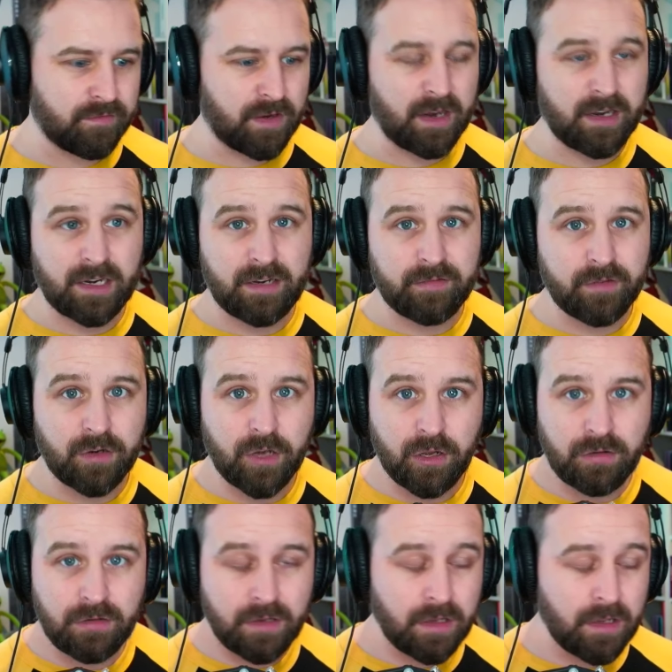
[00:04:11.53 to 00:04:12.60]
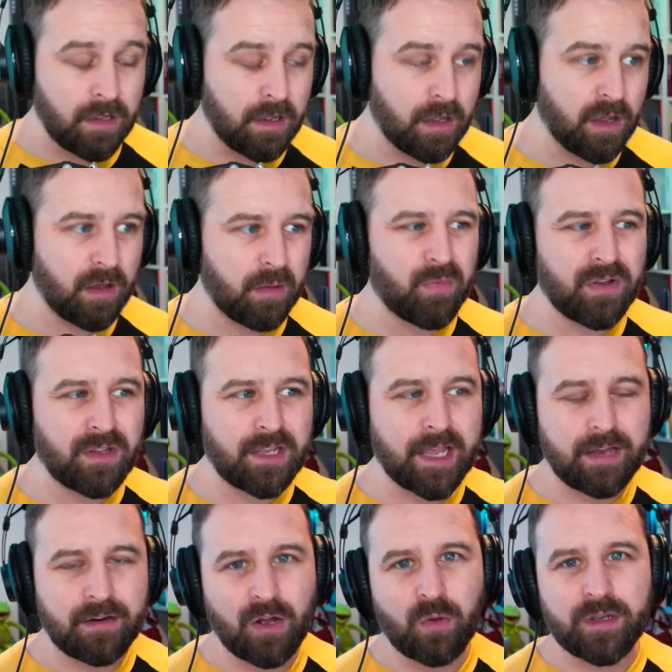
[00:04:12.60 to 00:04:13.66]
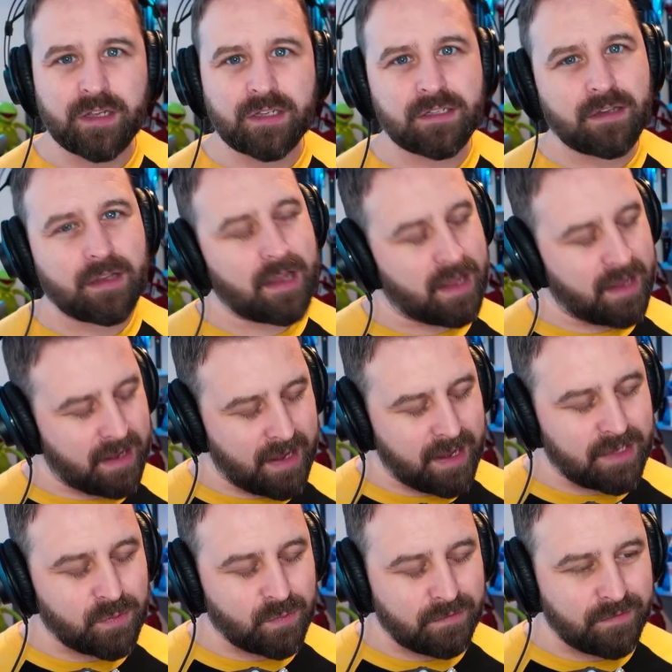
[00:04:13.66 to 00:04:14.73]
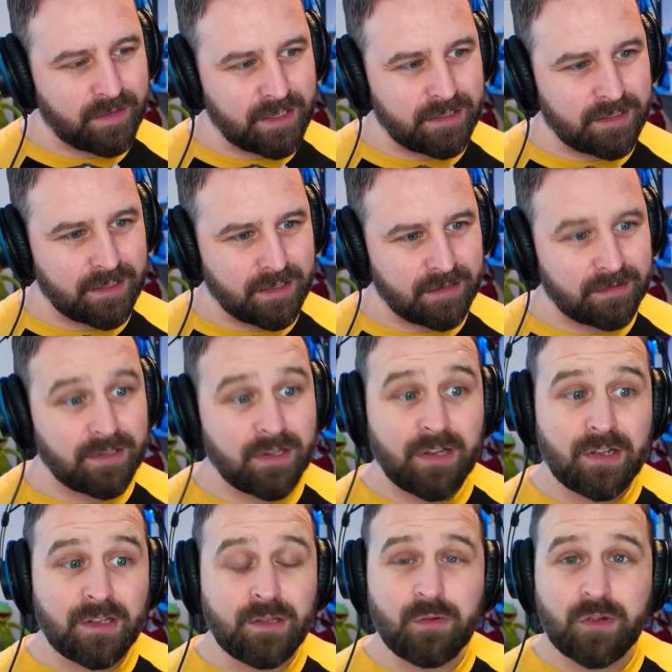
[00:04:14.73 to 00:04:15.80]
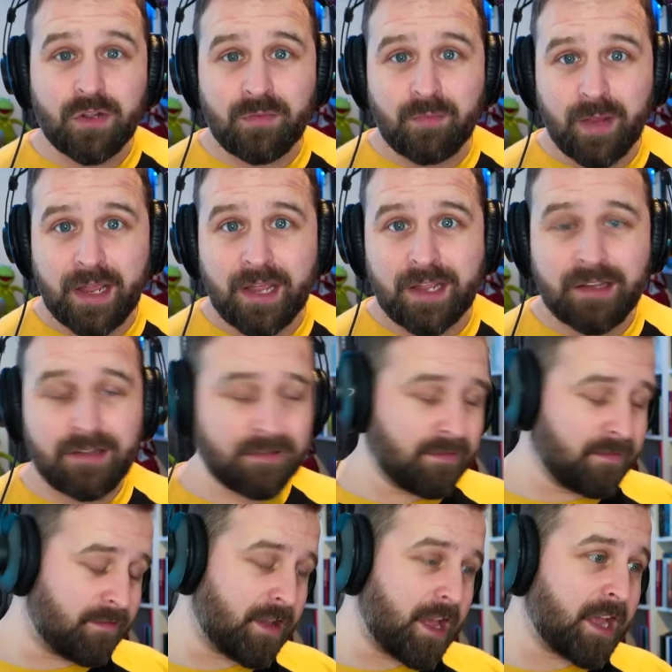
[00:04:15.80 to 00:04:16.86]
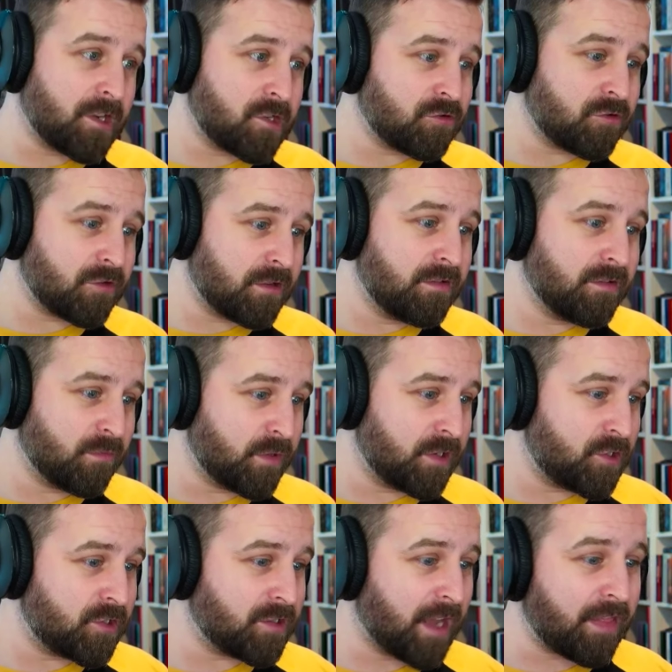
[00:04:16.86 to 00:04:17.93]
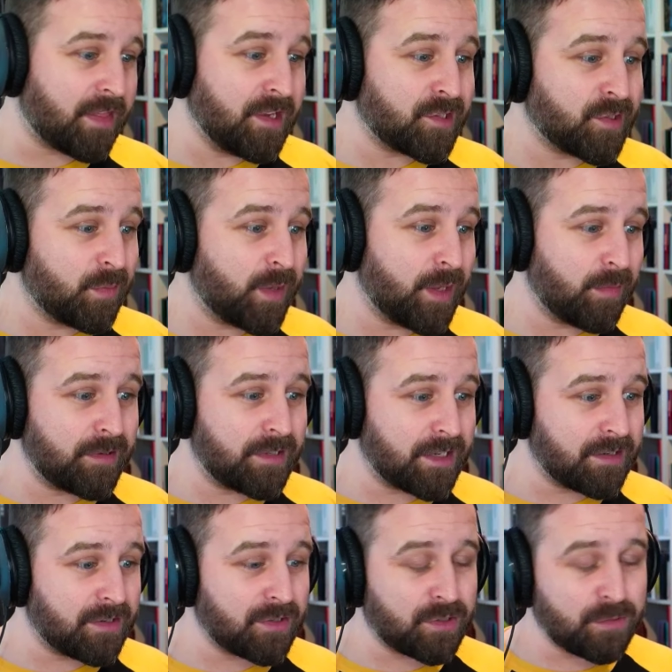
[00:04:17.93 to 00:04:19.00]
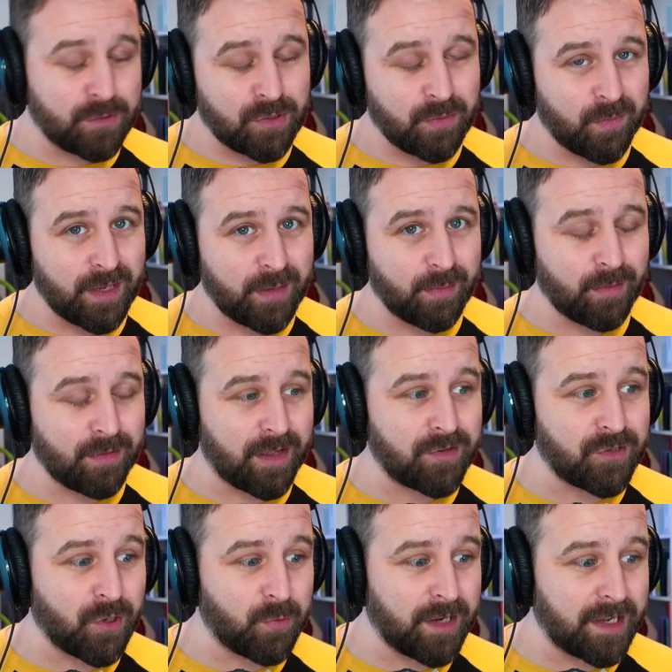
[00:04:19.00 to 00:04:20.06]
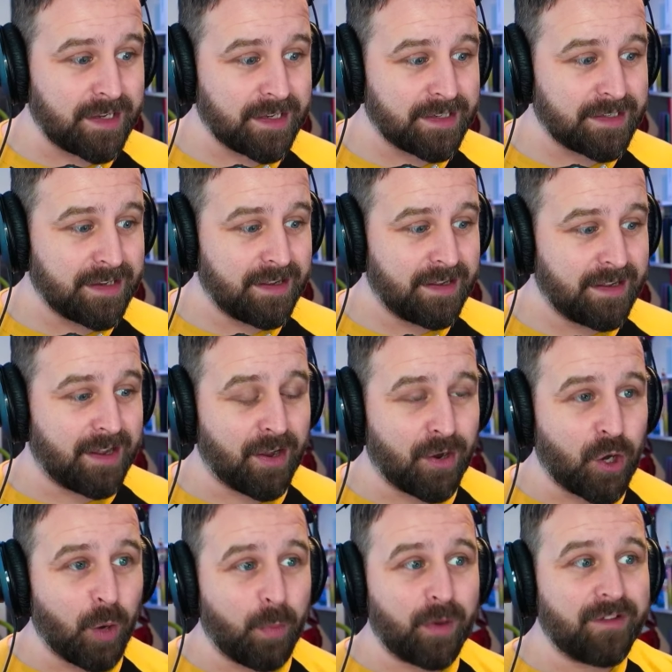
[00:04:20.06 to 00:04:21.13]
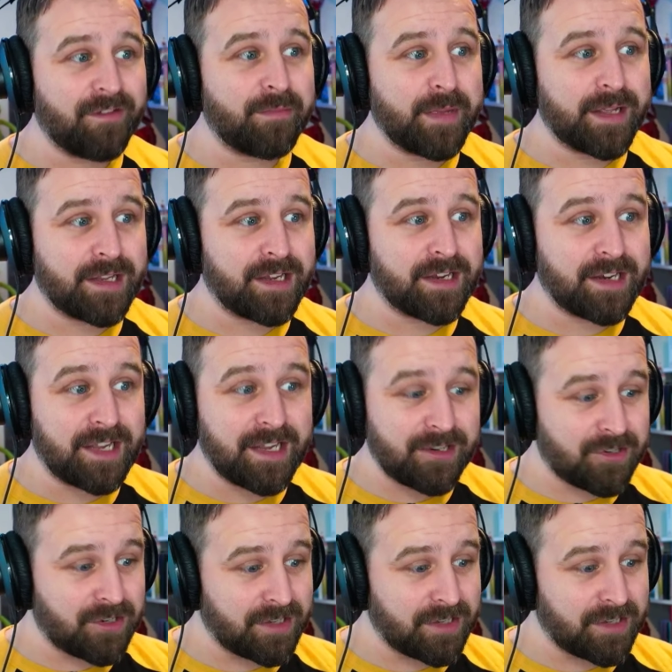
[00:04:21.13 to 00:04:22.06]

I didn't even know. But you can always, as with these things, you can pay for extra, which I think some people did, because there were some people that donated a couple of million each.